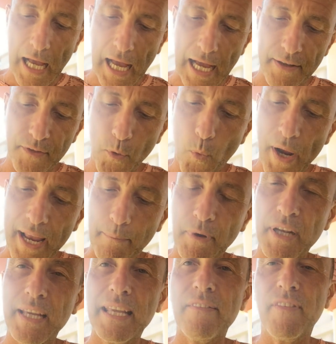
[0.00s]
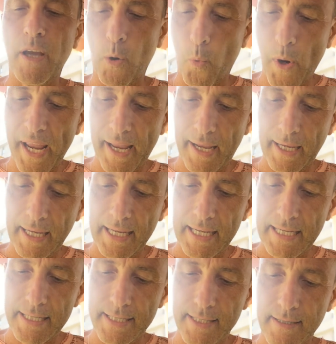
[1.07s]
And the way I'm going to give it away
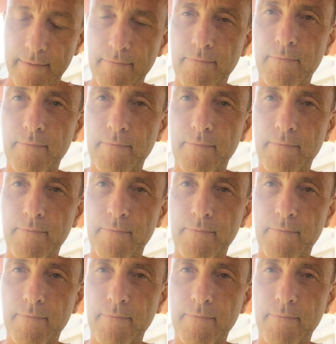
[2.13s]
is